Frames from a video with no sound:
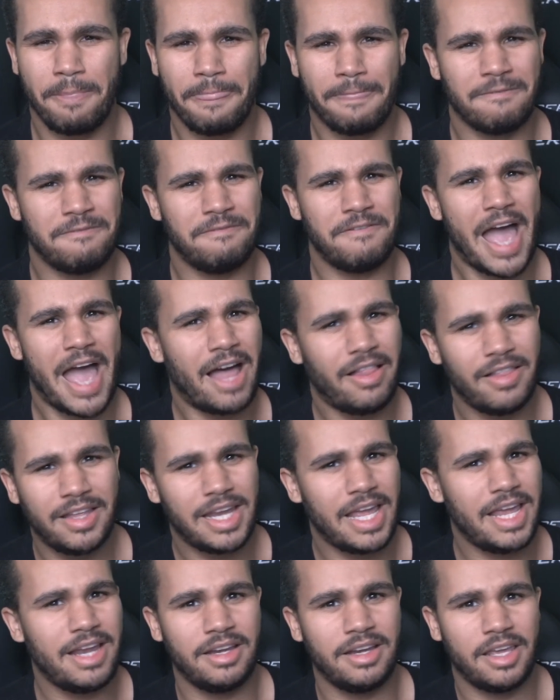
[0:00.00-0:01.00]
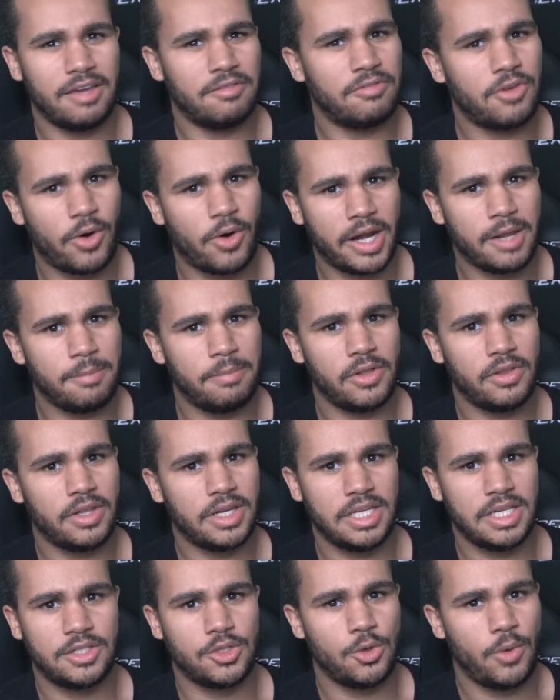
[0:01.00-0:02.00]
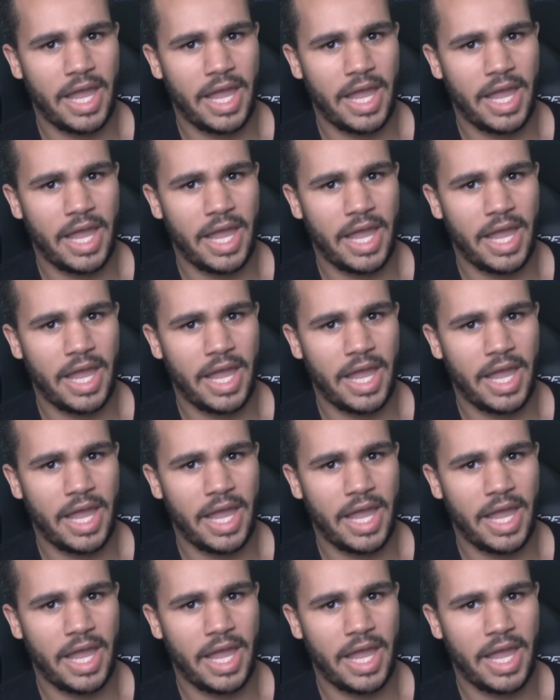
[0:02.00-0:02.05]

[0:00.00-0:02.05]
validate and give credibility to